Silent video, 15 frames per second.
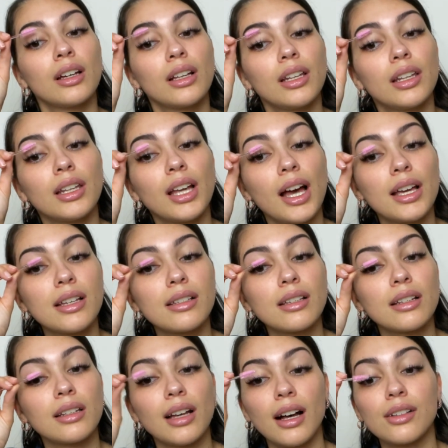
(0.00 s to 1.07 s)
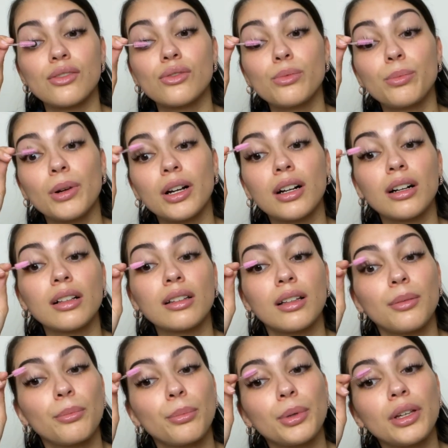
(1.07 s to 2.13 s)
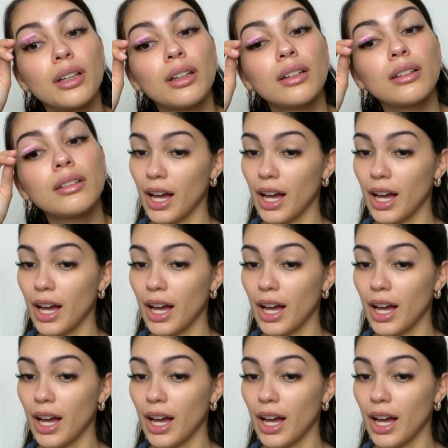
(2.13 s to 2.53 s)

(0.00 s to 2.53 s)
nice and not super clumpy.